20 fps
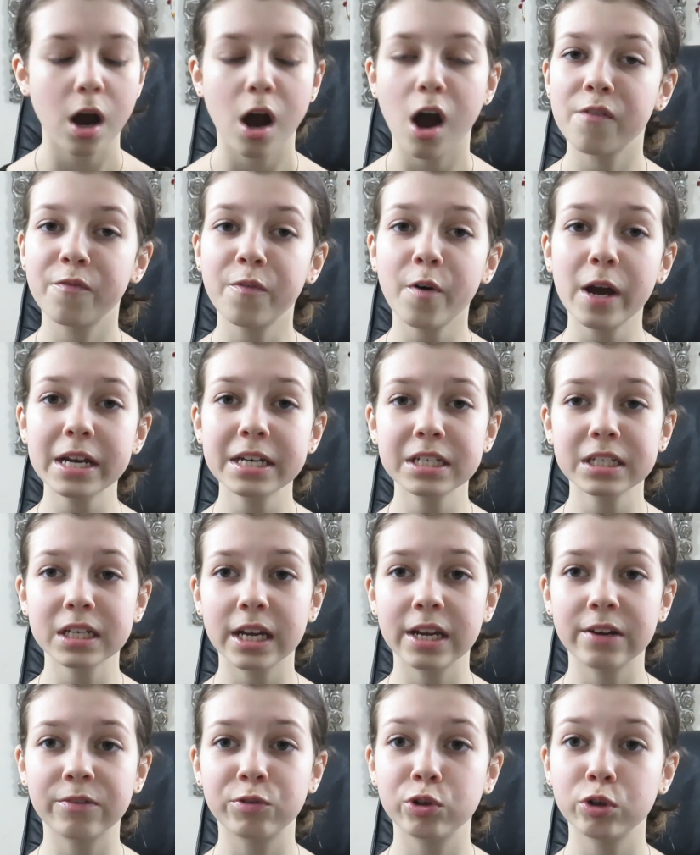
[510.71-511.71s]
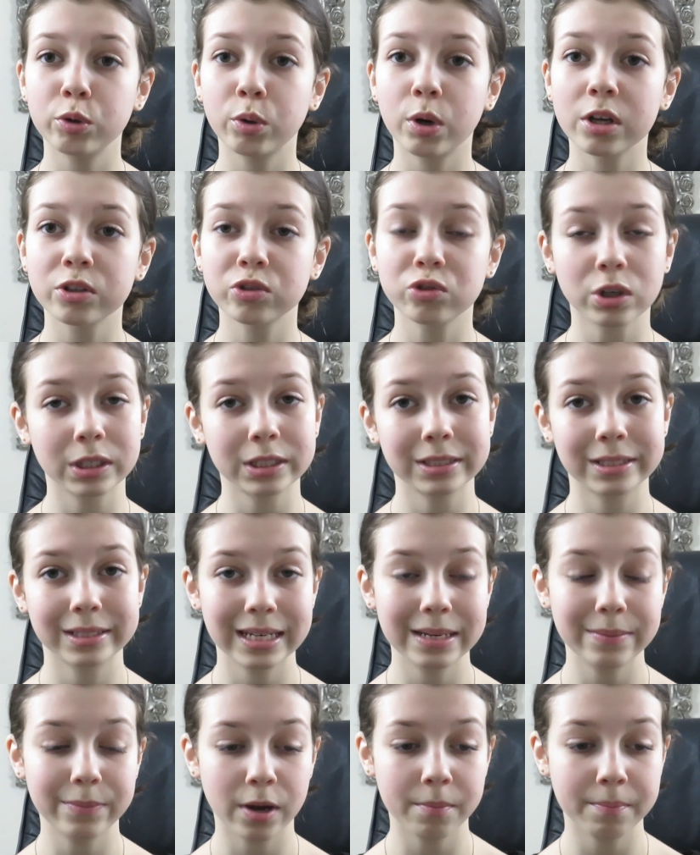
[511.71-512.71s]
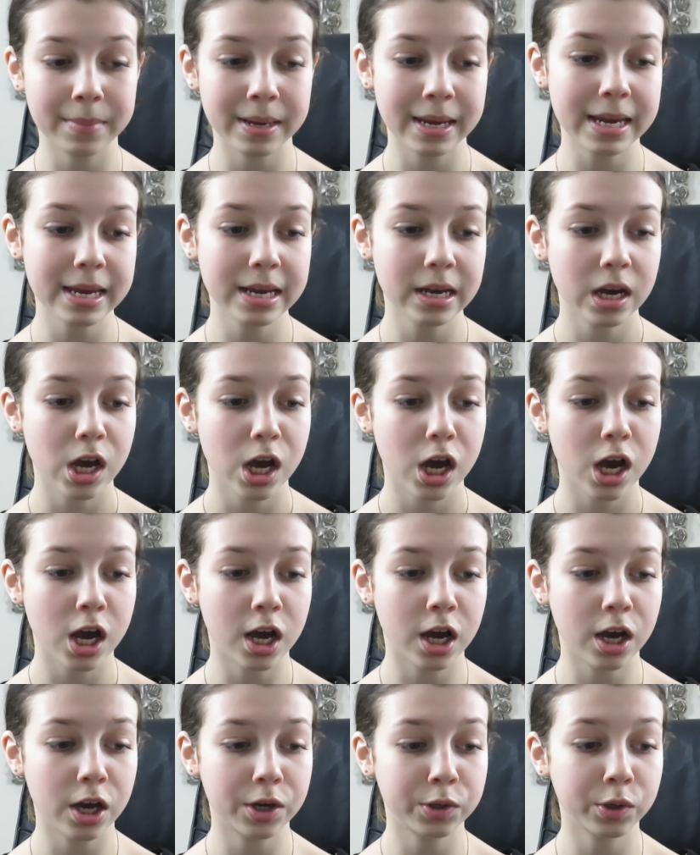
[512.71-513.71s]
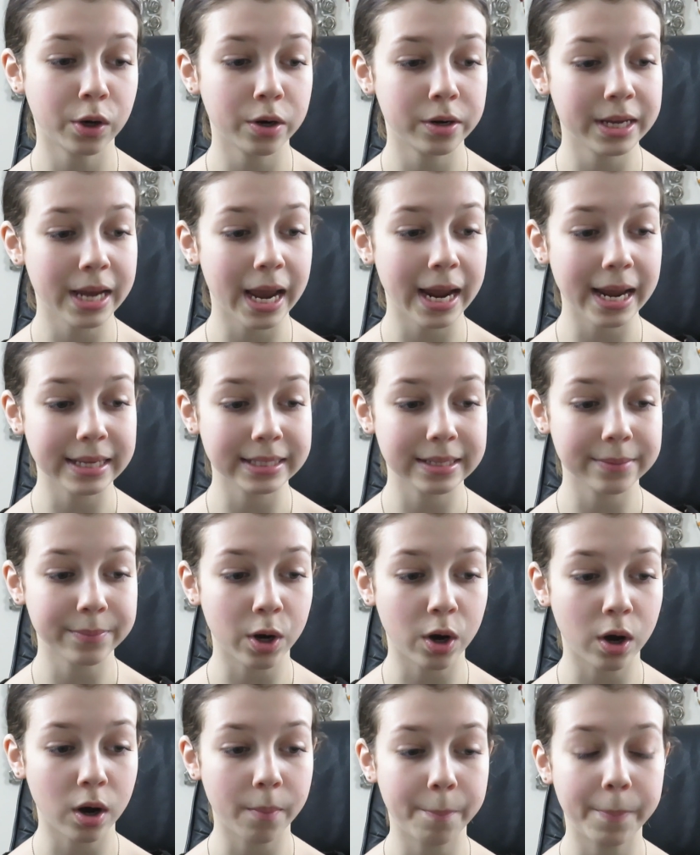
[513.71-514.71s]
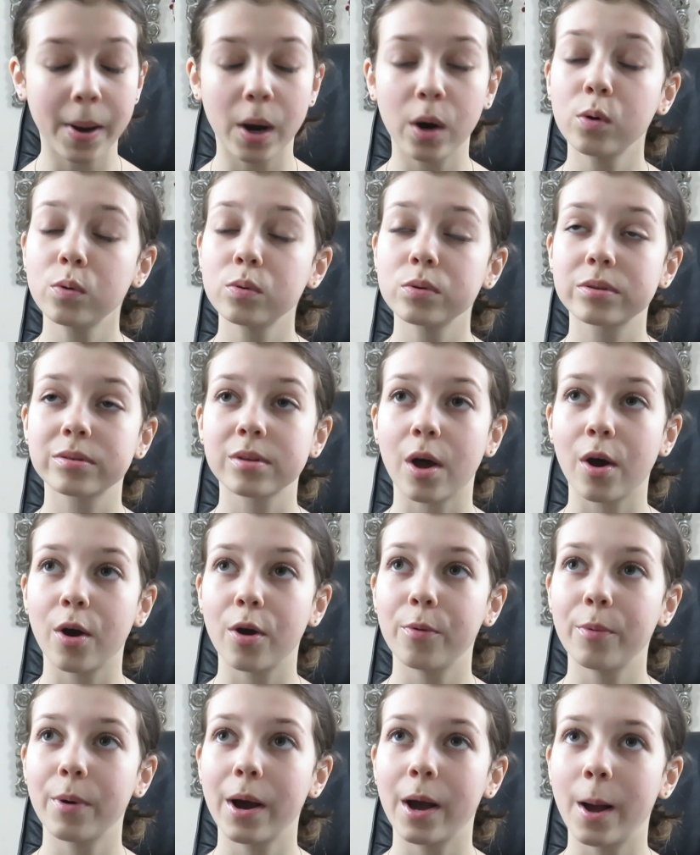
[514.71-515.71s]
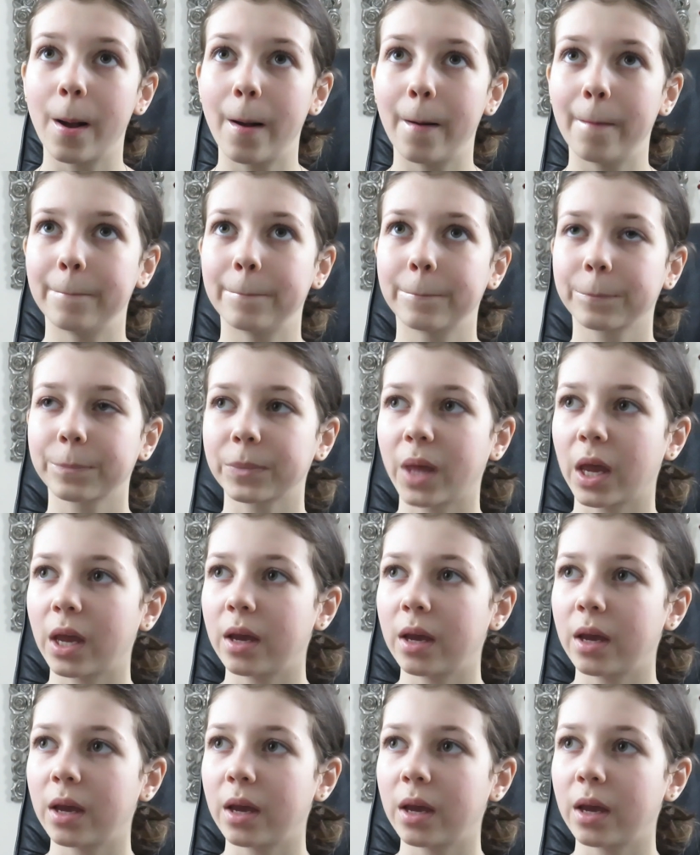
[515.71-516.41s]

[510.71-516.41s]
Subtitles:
I find if you are struggling to sleep like me, not only ASMR, but also